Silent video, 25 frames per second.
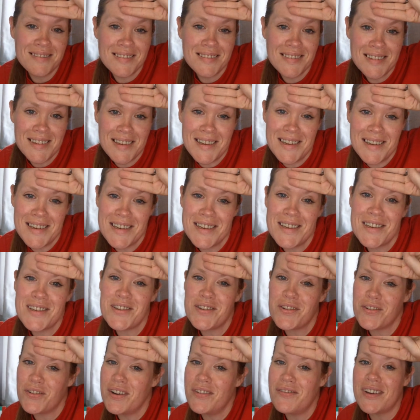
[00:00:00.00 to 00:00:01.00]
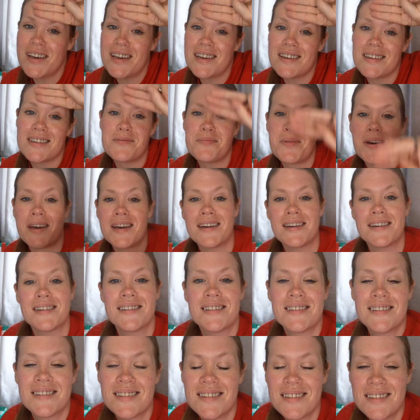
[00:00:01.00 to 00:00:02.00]
it's 3 fingers, mate.
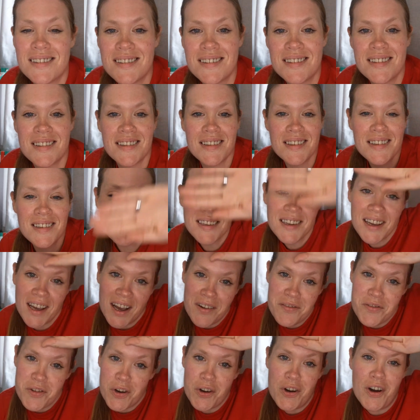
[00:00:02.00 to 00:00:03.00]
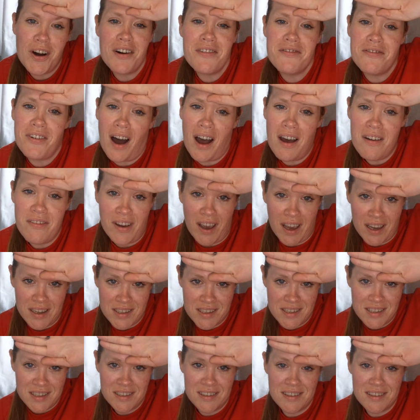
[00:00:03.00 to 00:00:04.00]
I've not got a 5 head.